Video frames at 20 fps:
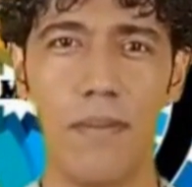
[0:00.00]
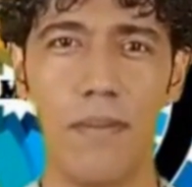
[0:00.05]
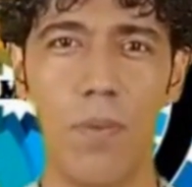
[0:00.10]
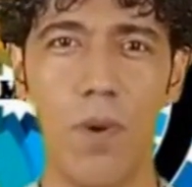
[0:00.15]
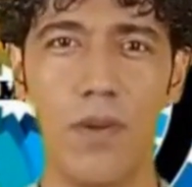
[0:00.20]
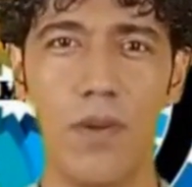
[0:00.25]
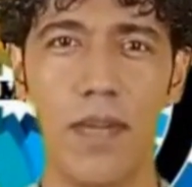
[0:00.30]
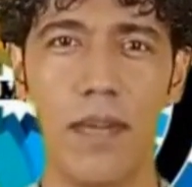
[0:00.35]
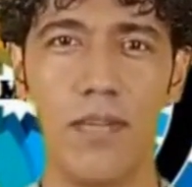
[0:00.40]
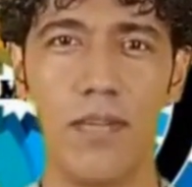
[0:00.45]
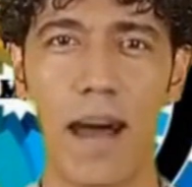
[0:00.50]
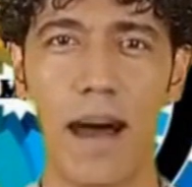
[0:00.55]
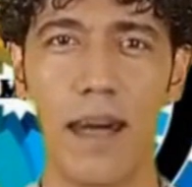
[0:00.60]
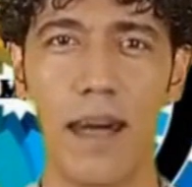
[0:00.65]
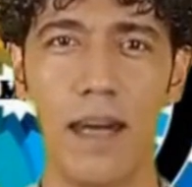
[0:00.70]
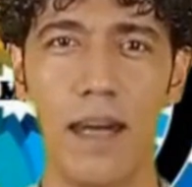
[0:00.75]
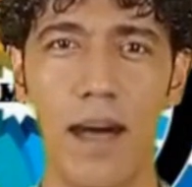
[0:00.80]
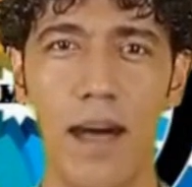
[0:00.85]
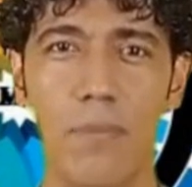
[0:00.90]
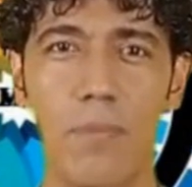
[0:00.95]
What
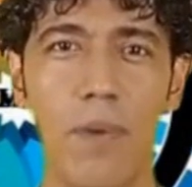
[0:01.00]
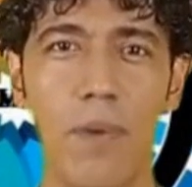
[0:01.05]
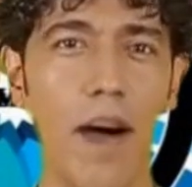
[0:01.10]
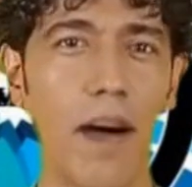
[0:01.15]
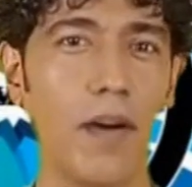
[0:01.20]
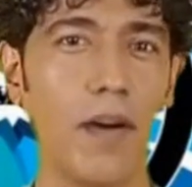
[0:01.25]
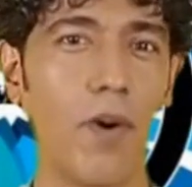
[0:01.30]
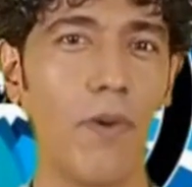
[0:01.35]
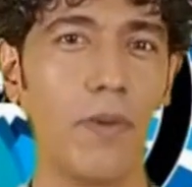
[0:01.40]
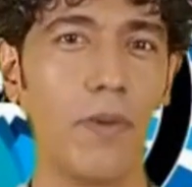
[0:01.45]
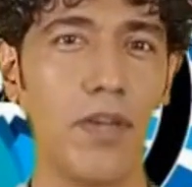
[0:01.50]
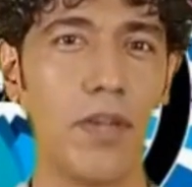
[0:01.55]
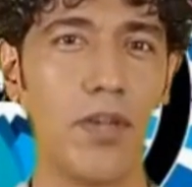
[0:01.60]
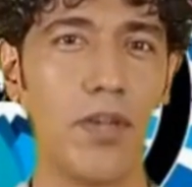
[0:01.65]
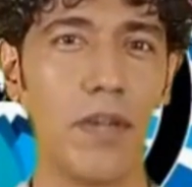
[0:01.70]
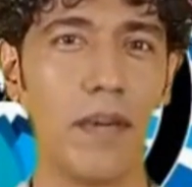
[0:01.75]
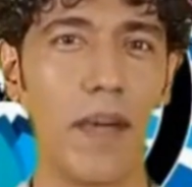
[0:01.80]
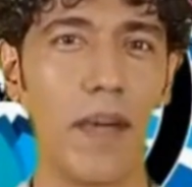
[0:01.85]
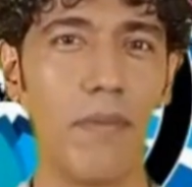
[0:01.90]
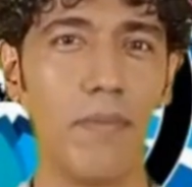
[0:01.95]
exactly are blood
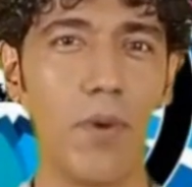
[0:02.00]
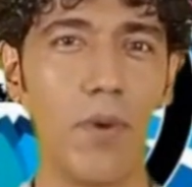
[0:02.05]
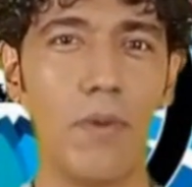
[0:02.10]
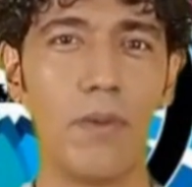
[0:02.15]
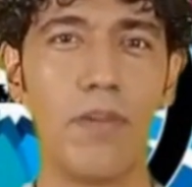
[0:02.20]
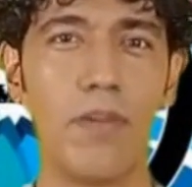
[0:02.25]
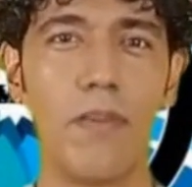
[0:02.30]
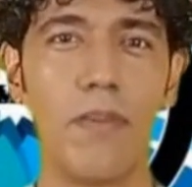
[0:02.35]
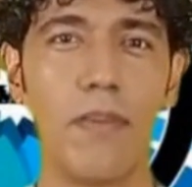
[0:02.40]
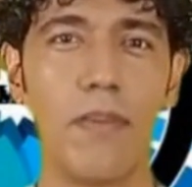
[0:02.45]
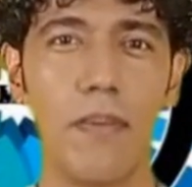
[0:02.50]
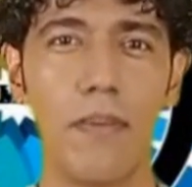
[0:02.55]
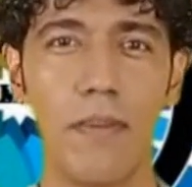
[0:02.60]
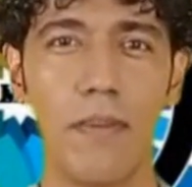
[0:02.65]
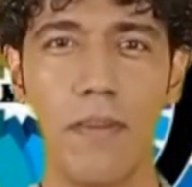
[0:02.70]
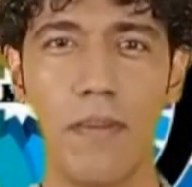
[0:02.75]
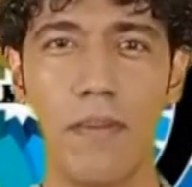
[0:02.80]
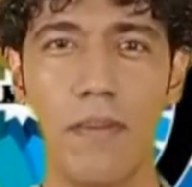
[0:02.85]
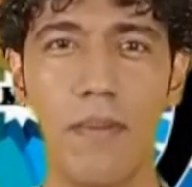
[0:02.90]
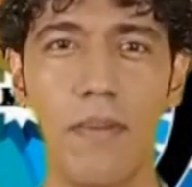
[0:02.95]
oxygen levels?
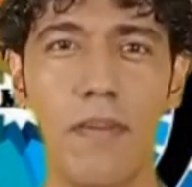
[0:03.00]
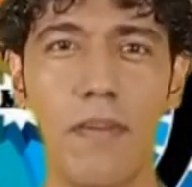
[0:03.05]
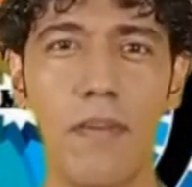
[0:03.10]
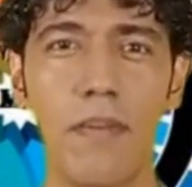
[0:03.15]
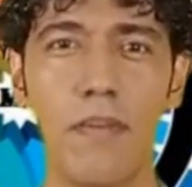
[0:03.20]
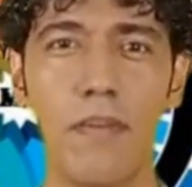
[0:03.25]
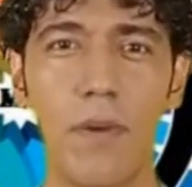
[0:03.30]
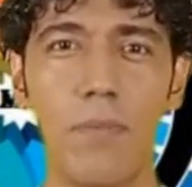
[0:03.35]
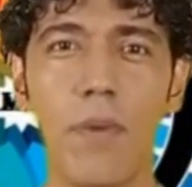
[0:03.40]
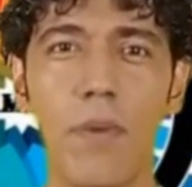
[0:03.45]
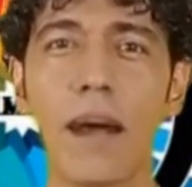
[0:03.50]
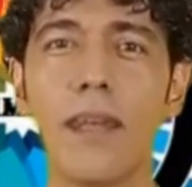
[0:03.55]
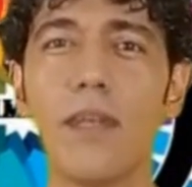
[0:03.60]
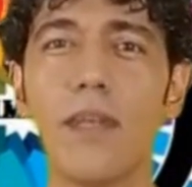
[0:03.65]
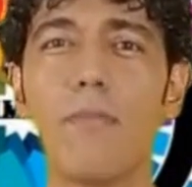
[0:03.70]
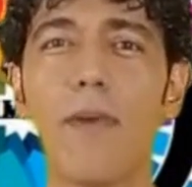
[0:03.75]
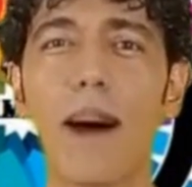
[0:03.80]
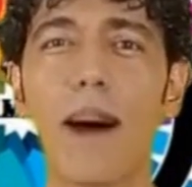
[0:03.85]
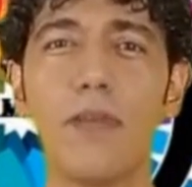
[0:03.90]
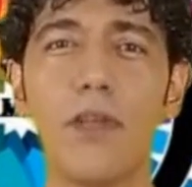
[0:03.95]
The right
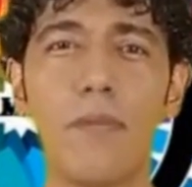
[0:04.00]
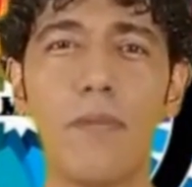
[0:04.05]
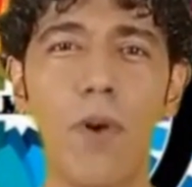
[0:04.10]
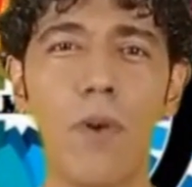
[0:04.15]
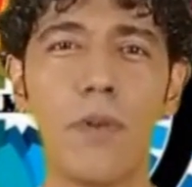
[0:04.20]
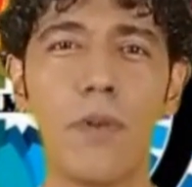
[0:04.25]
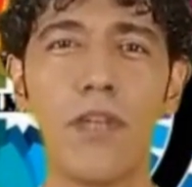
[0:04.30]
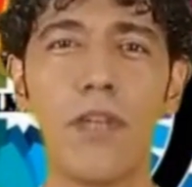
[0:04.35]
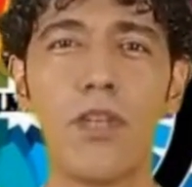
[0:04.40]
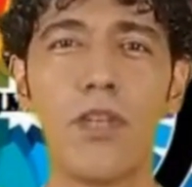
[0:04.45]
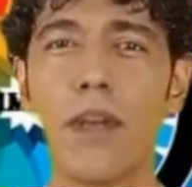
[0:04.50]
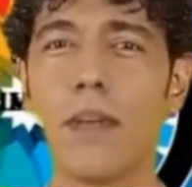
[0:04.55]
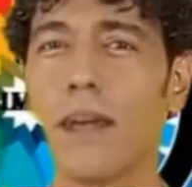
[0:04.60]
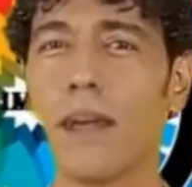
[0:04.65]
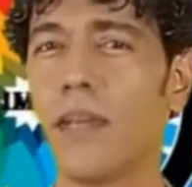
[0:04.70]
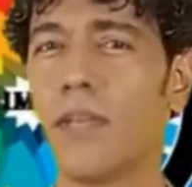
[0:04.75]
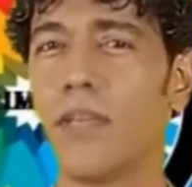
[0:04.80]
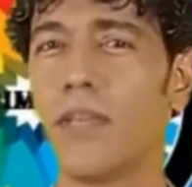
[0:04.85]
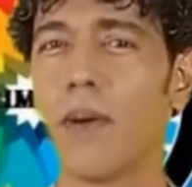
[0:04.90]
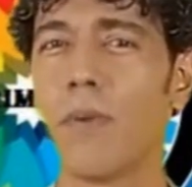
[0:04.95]
amount of oxygen
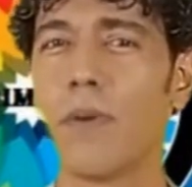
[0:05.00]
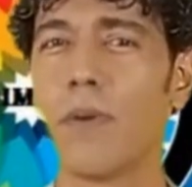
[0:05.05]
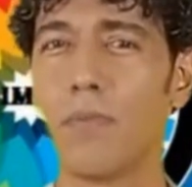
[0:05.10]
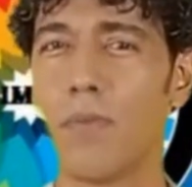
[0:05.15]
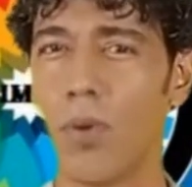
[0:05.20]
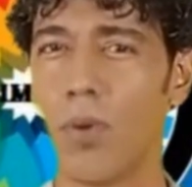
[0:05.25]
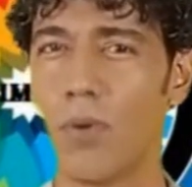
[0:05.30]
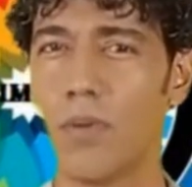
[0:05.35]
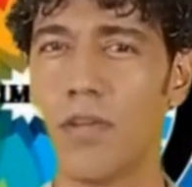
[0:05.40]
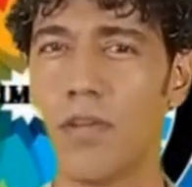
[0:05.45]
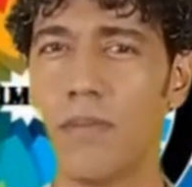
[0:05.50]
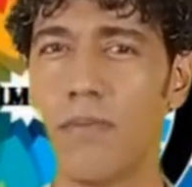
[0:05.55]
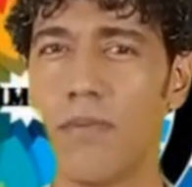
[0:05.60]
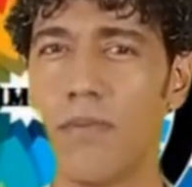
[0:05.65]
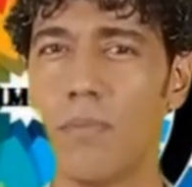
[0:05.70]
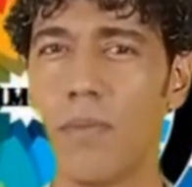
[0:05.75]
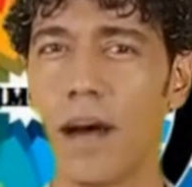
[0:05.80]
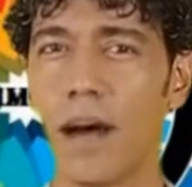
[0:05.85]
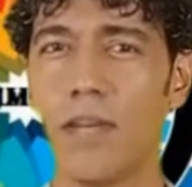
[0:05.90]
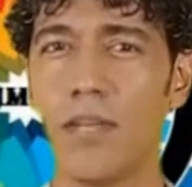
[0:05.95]
is so important
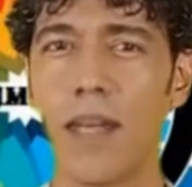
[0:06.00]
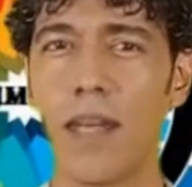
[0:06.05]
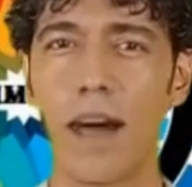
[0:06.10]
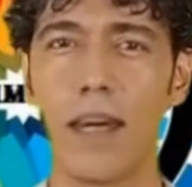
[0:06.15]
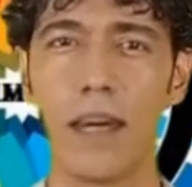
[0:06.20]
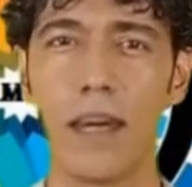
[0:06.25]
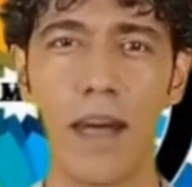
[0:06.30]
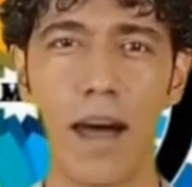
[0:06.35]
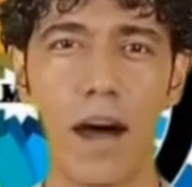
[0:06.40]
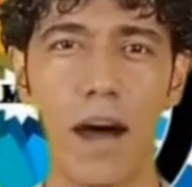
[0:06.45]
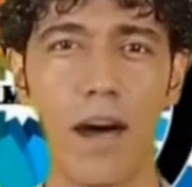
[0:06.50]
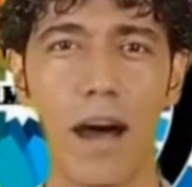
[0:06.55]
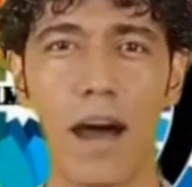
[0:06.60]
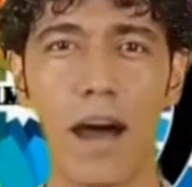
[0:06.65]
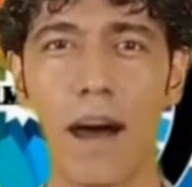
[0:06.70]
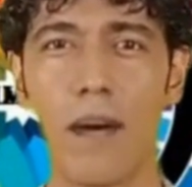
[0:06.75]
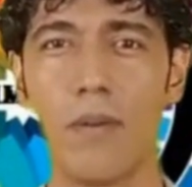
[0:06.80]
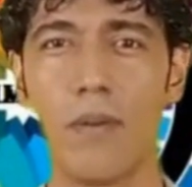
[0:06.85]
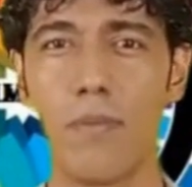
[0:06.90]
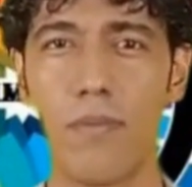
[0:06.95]
for maintaining our
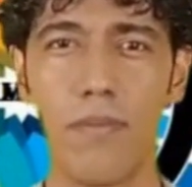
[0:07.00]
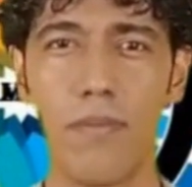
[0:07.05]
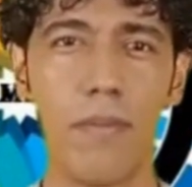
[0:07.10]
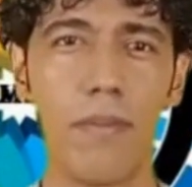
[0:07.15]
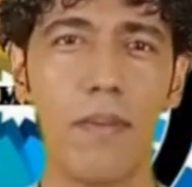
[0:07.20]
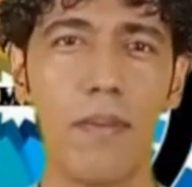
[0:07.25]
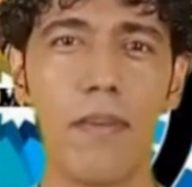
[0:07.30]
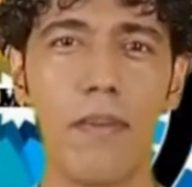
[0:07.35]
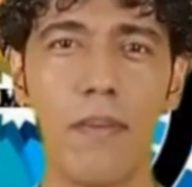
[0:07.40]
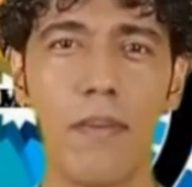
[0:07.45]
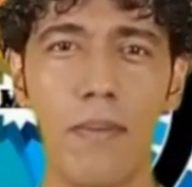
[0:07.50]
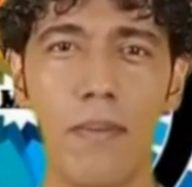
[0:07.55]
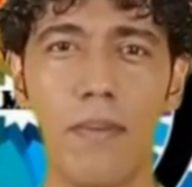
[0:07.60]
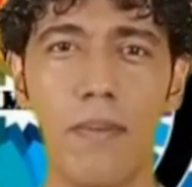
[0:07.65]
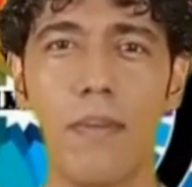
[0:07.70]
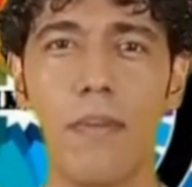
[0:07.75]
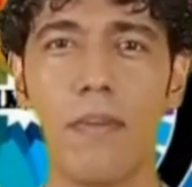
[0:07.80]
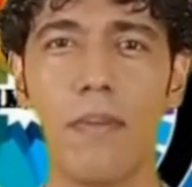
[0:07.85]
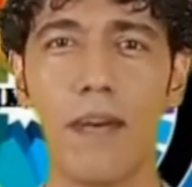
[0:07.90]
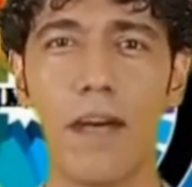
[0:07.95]
health.
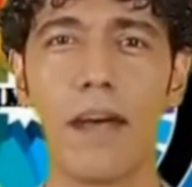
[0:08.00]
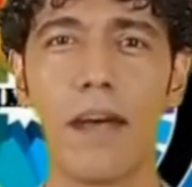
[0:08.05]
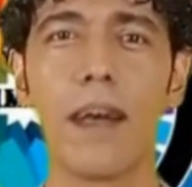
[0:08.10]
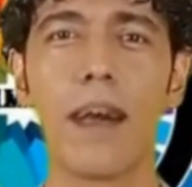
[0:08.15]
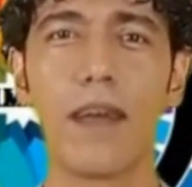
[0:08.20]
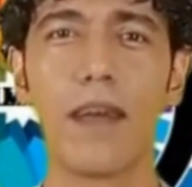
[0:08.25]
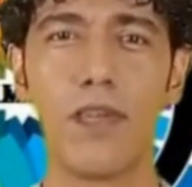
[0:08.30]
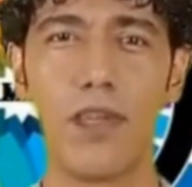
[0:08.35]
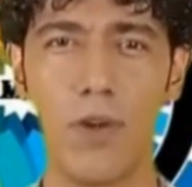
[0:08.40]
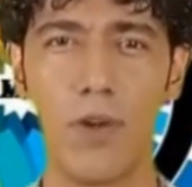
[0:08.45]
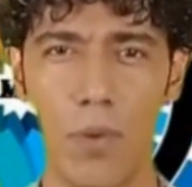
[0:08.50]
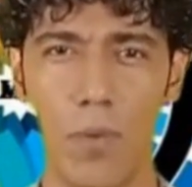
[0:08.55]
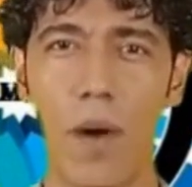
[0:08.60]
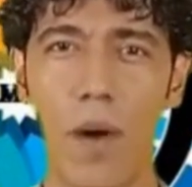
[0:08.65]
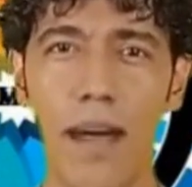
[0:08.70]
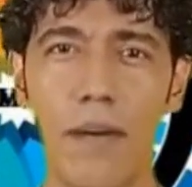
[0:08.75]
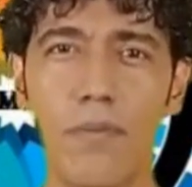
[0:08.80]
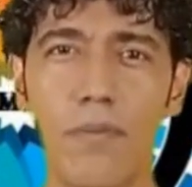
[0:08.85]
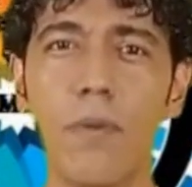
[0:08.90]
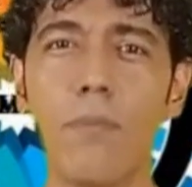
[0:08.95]
It keeps you
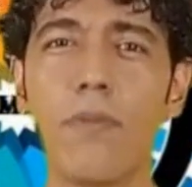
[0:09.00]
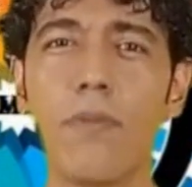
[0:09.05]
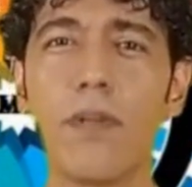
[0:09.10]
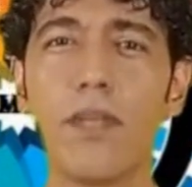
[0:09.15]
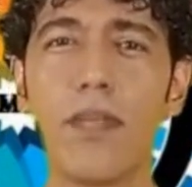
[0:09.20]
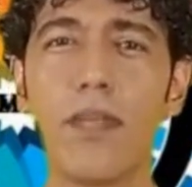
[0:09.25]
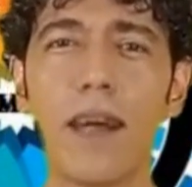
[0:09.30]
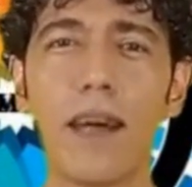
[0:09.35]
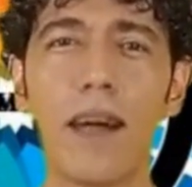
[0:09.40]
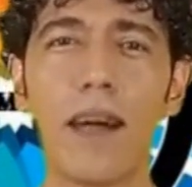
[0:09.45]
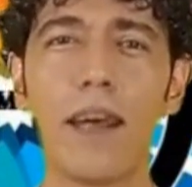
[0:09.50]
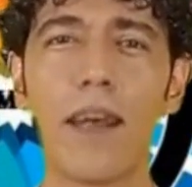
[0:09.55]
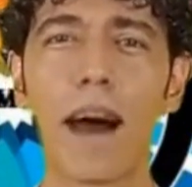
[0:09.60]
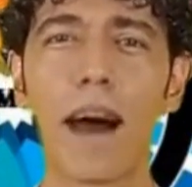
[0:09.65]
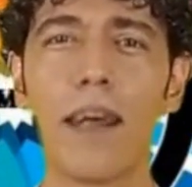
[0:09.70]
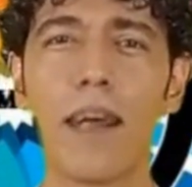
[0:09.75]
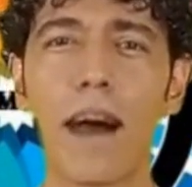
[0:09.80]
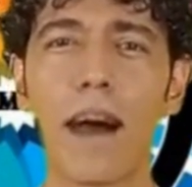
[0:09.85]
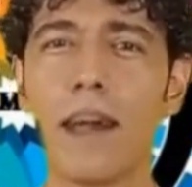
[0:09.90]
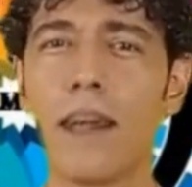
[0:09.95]
away from fatigue and
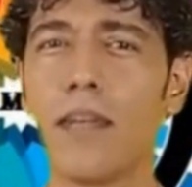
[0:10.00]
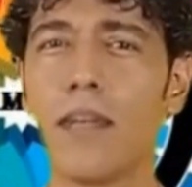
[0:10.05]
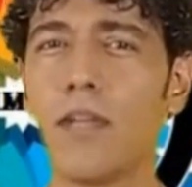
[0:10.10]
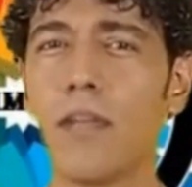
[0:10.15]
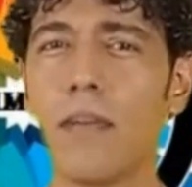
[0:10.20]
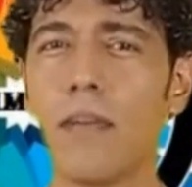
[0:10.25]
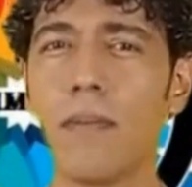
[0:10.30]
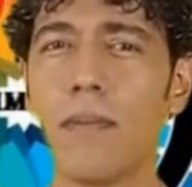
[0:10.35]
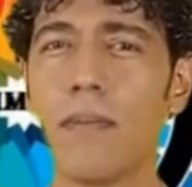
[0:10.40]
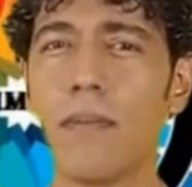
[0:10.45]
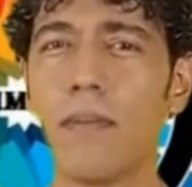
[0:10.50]
headaches.